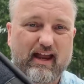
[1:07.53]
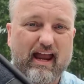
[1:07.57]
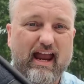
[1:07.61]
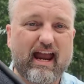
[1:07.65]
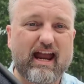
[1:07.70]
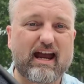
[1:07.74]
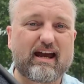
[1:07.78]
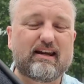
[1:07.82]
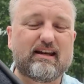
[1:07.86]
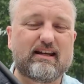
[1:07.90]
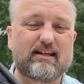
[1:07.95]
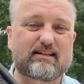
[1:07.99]

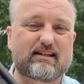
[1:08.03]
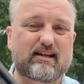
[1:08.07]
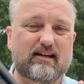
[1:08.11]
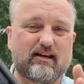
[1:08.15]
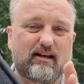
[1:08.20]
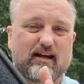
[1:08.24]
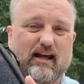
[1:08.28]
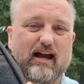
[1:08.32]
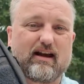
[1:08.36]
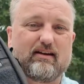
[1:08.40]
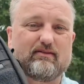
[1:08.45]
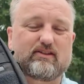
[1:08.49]
and it's going
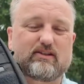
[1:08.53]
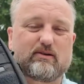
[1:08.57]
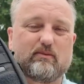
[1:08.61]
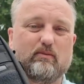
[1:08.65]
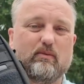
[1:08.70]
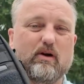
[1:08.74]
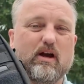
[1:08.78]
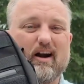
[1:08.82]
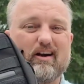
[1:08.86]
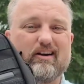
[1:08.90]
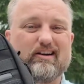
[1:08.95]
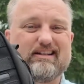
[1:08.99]
to have some
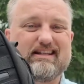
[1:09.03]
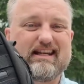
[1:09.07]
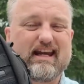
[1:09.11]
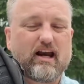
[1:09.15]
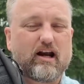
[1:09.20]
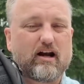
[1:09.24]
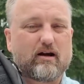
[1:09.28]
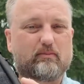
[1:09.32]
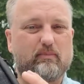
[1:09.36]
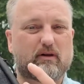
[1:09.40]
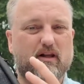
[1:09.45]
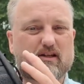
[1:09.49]
wear and
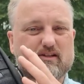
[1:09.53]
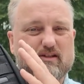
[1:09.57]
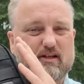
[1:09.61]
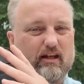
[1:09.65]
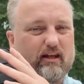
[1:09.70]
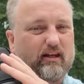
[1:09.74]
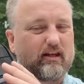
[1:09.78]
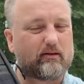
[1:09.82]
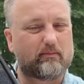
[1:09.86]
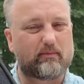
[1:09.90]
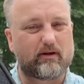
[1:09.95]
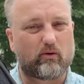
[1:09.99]
tear plus a
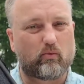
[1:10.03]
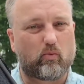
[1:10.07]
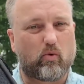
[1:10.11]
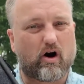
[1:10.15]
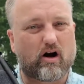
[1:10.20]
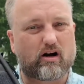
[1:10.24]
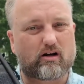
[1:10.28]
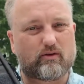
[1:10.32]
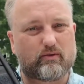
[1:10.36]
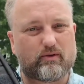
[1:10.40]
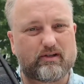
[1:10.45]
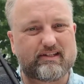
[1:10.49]
little bit of
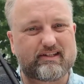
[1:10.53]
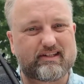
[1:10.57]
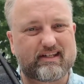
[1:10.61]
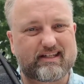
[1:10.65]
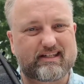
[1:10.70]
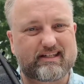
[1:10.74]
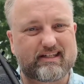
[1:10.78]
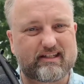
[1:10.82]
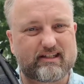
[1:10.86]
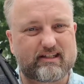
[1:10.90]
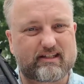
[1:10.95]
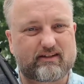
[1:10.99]
water
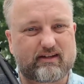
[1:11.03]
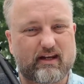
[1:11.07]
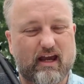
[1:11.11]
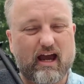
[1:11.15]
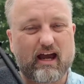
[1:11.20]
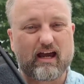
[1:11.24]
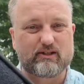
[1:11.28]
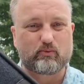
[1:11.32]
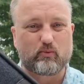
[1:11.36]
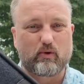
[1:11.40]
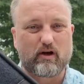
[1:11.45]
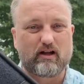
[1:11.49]
resistance
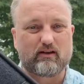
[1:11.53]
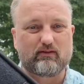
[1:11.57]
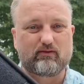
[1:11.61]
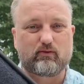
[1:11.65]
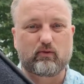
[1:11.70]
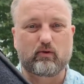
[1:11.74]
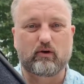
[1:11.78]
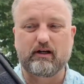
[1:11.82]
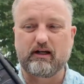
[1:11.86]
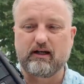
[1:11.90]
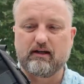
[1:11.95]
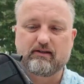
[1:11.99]
as well
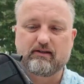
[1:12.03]
for you.